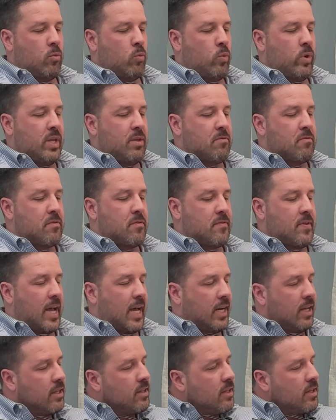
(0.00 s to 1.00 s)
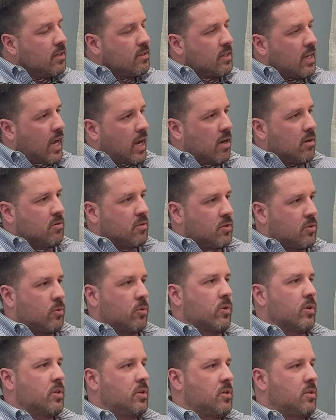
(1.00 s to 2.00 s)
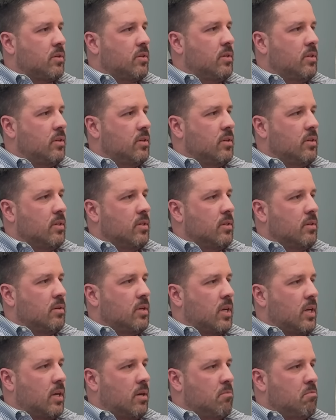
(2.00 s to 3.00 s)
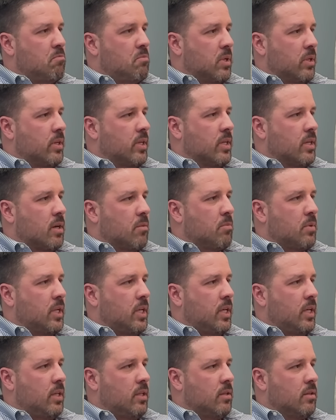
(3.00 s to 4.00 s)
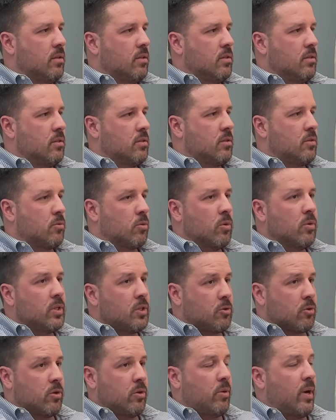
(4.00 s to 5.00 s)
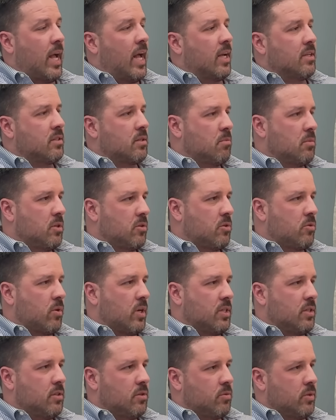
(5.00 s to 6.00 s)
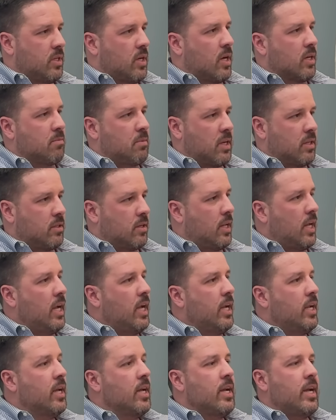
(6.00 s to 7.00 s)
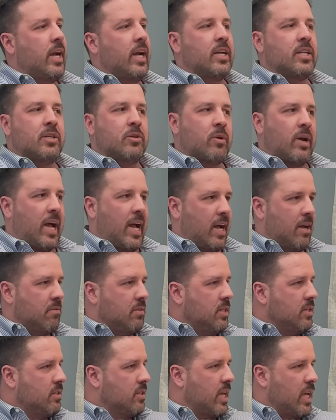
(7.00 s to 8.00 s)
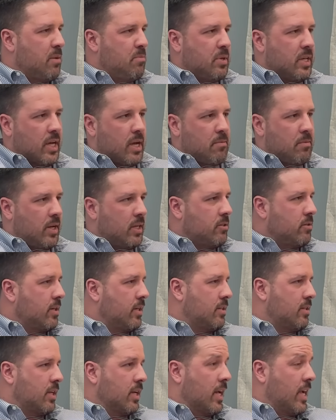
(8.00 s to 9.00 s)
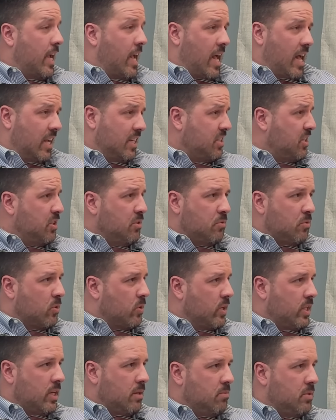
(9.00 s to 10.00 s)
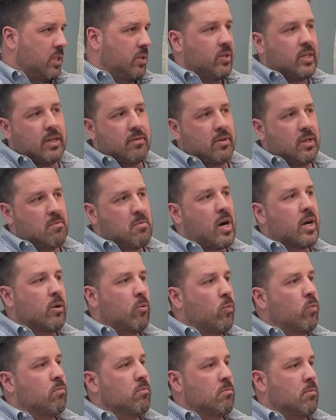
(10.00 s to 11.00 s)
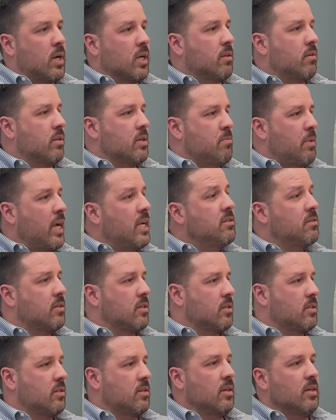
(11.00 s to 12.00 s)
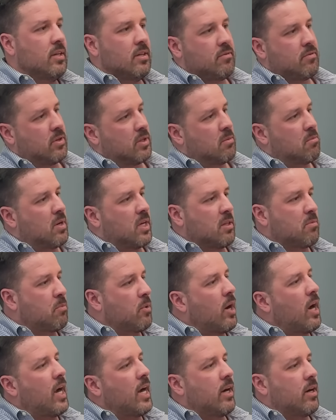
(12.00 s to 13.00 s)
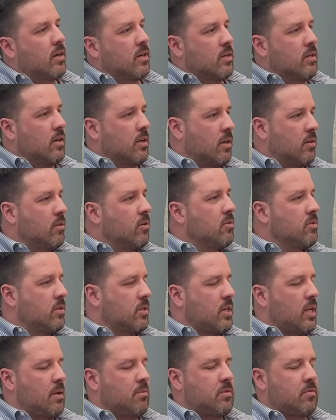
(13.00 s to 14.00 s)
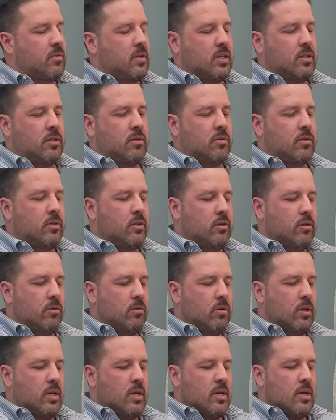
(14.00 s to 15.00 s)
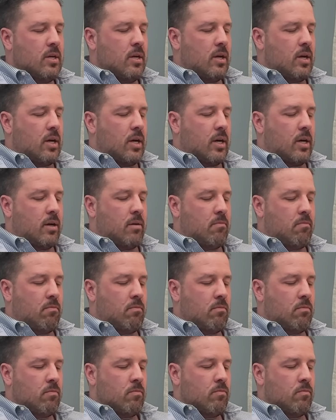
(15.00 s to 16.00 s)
We've vetted this outsourced billing company through and through, ask some of those questions we talked about today. Hey, do you have these KPI metrics? Can I ask you for them? Do you give them on a monthly basis for the month prior? Are those the types of things you do? If